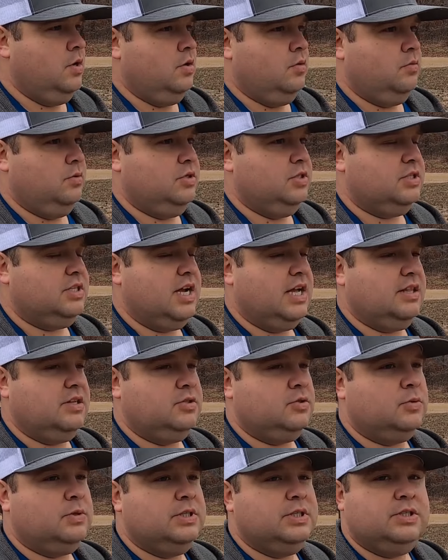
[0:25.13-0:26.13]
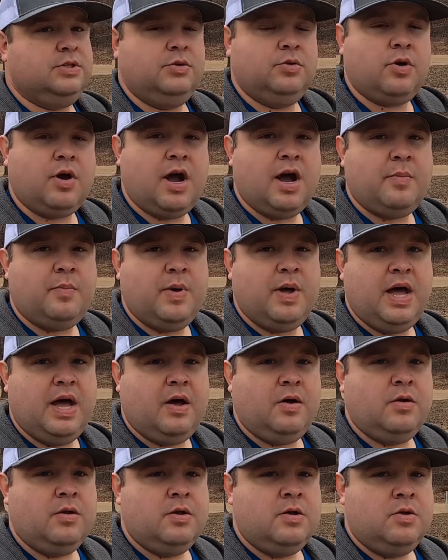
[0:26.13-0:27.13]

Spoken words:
We just got the 22 crop out.